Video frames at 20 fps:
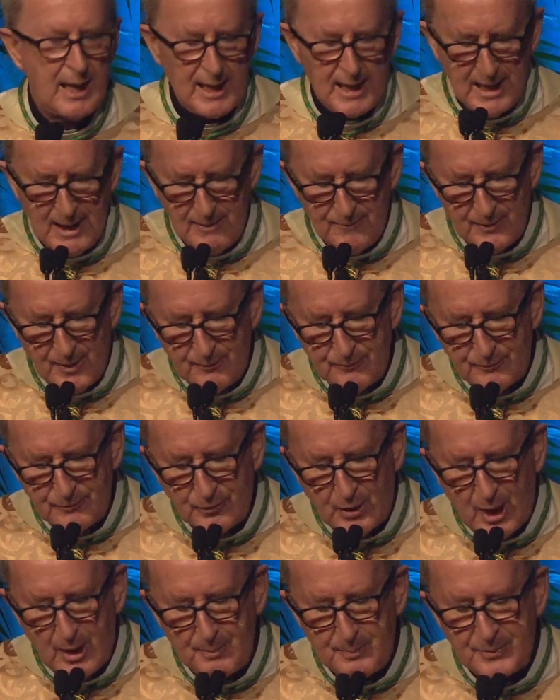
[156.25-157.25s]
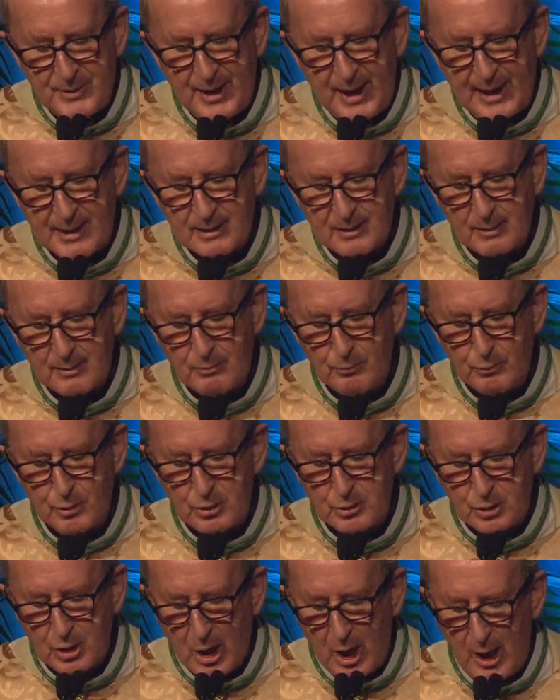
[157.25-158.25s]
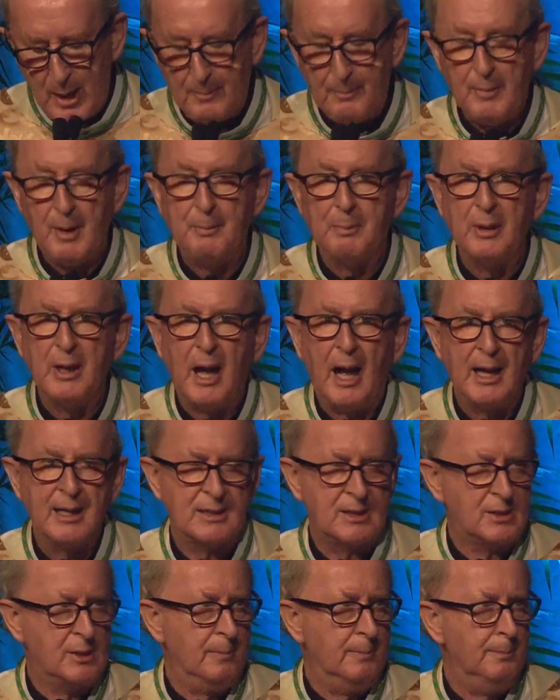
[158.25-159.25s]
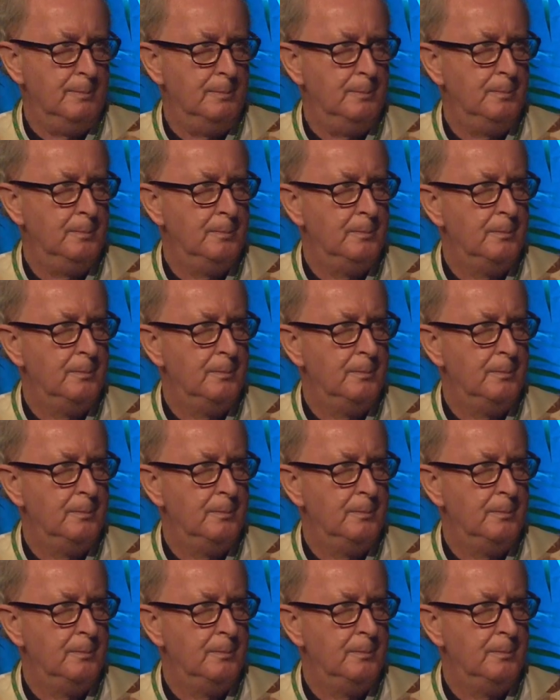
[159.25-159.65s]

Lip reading: Even from that would come a blossom.